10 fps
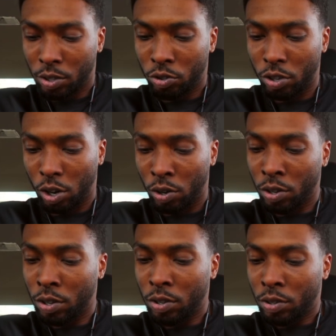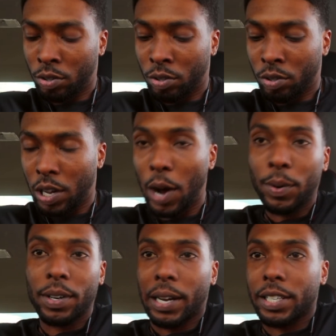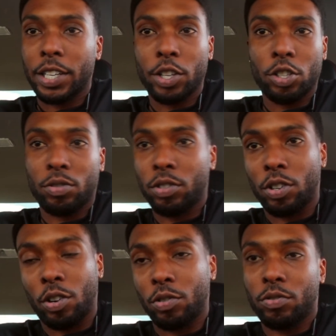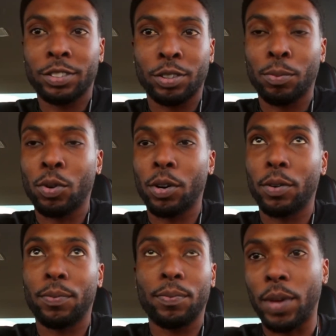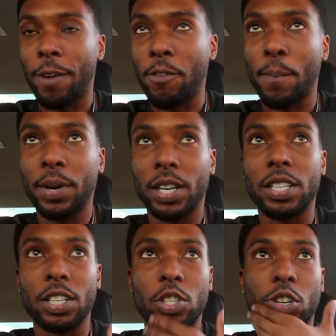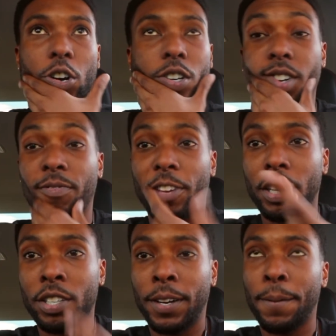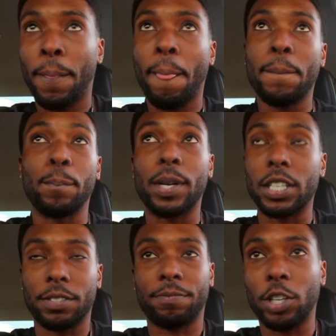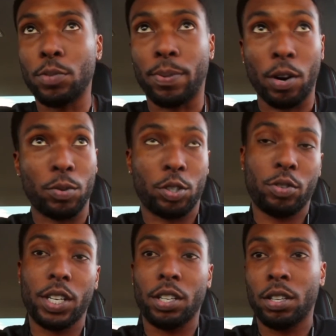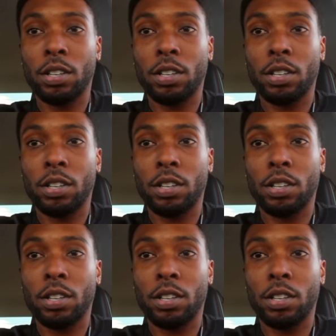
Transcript: So I would like to hear this, you know, some more effort put into the song to finish it, because the first part was great.